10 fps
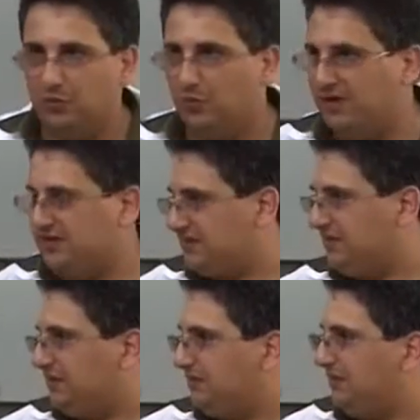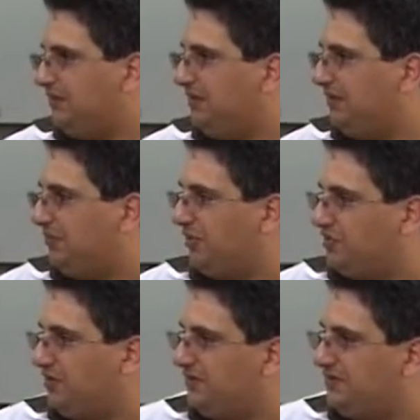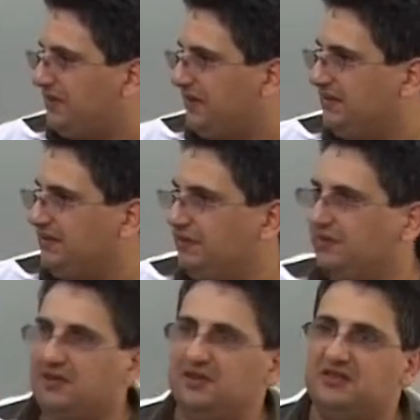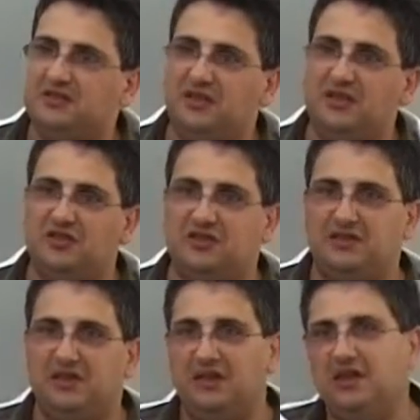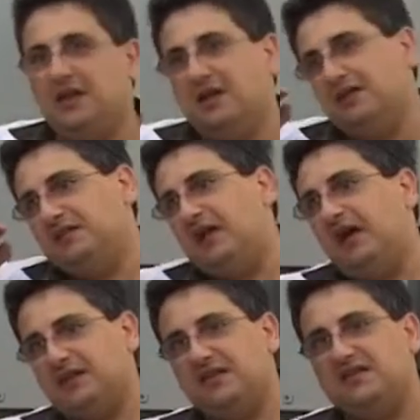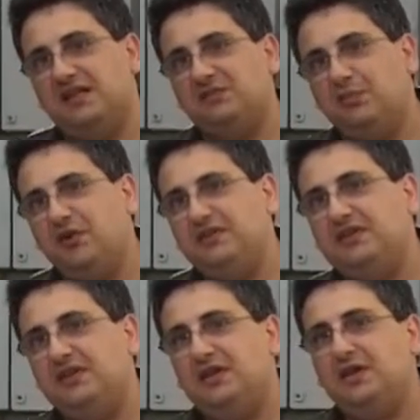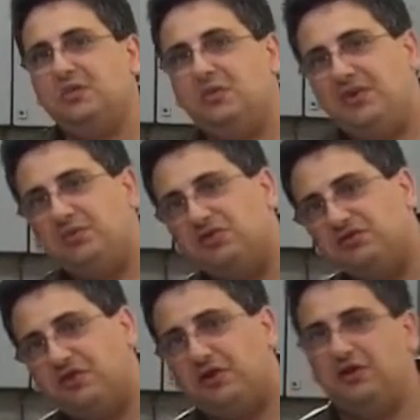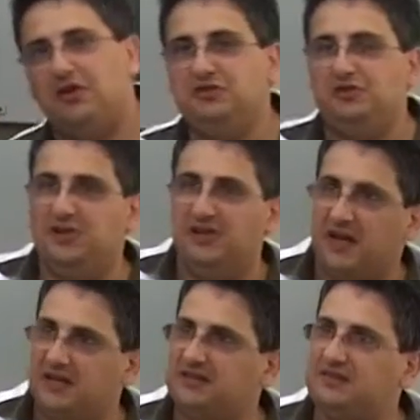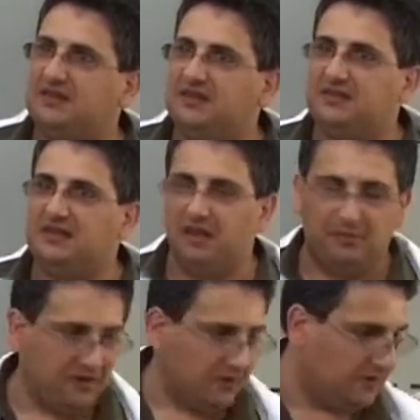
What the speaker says: Once the temperature inside the furnace reaches the target set point, we move on to the next step.